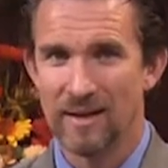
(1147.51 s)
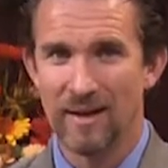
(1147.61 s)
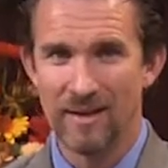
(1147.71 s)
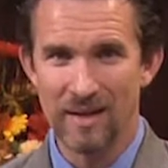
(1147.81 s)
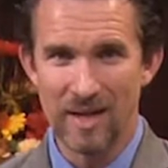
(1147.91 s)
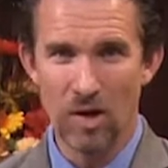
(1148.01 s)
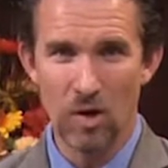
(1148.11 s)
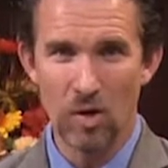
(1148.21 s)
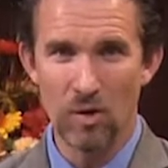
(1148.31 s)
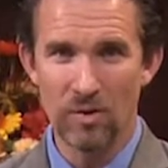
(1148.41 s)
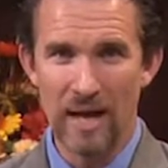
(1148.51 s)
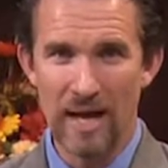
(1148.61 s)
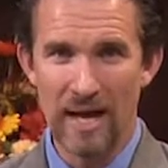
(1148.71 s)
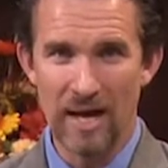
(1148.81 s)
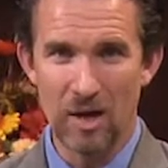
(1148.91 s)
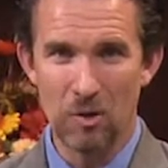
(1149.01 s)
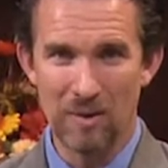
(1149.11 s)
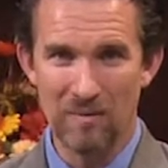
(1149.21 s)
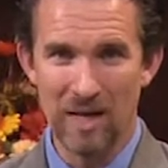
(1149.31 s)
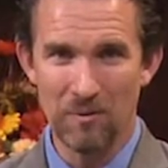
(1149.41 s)
And then he heard that echo
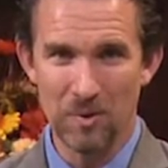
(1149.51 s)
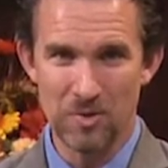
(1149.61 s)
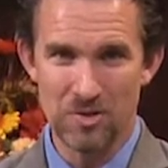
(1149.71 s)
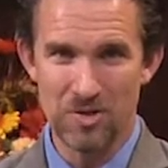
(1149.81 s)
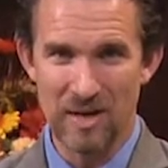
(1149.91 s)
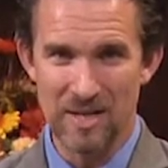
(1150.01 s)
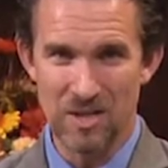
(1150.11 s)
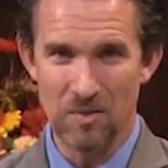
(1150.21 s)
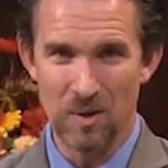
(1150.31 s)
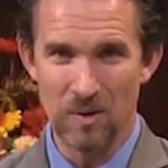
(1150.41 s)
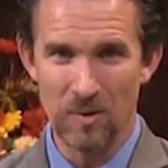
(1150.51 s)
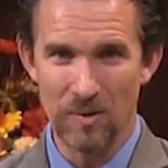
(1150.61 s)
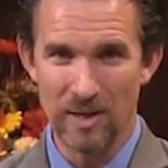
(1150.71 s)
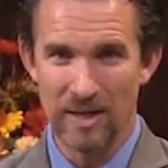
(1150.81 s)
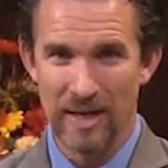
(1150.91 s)
of that rooster as it crowed.